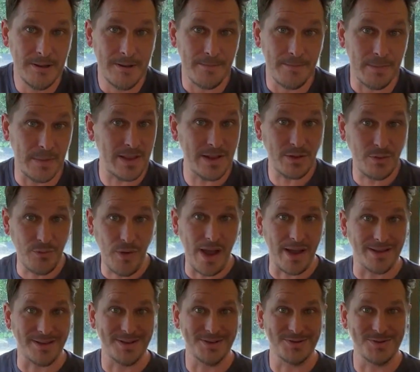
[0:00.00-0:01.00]
And that's
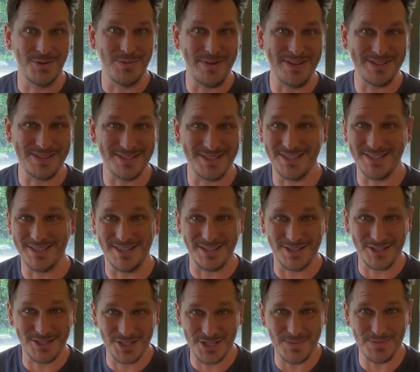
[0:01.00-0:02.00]
fine because we're businesses and
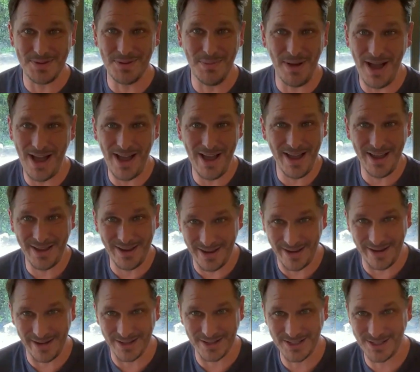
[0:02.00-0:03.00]
it's cheap to buy
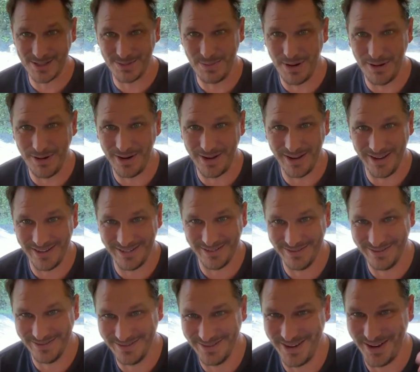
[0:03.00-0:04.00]
an
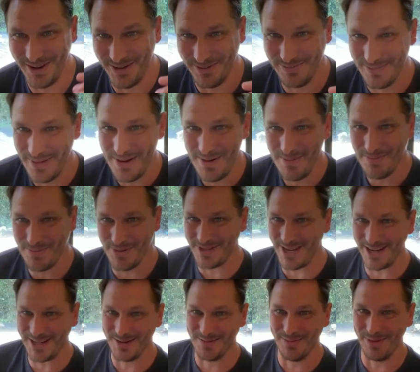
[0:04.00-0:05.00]
Experian,
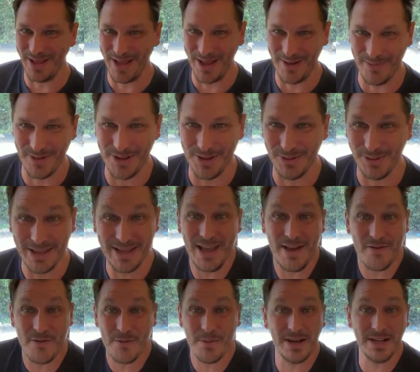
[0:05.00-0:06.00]
protection plan when you leak
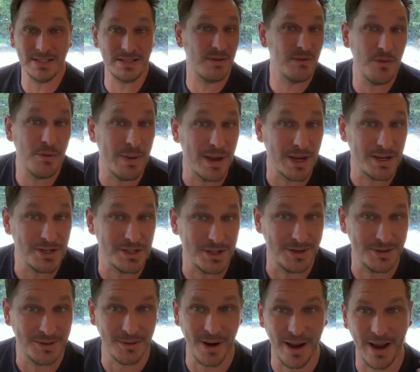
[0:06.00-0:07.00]
everybody's information,
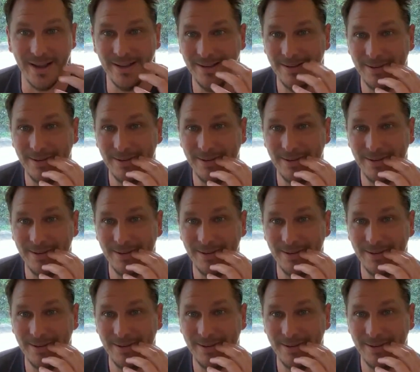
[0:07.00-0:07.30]
right?